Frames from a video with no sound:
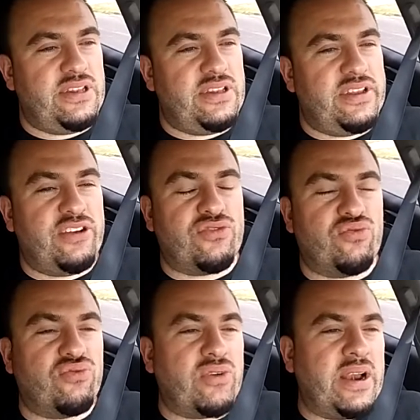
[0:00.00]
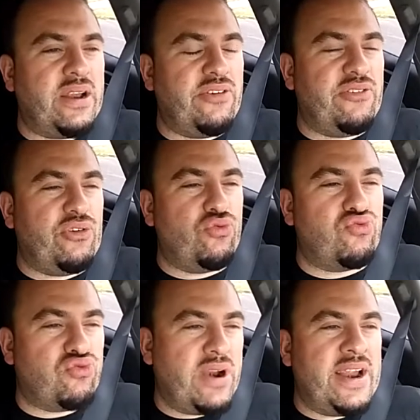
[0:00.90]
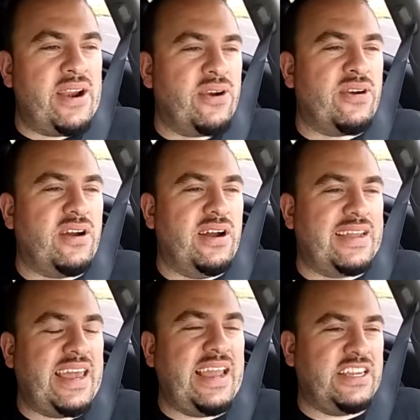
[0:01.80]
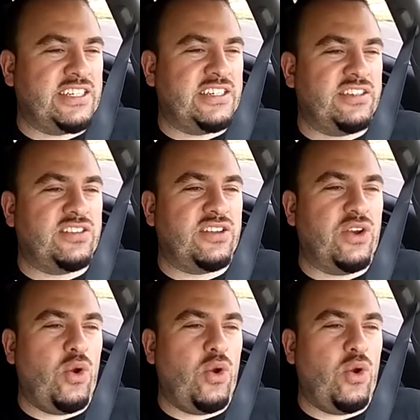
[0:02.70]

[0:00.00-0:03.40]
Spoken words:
there's rare occasions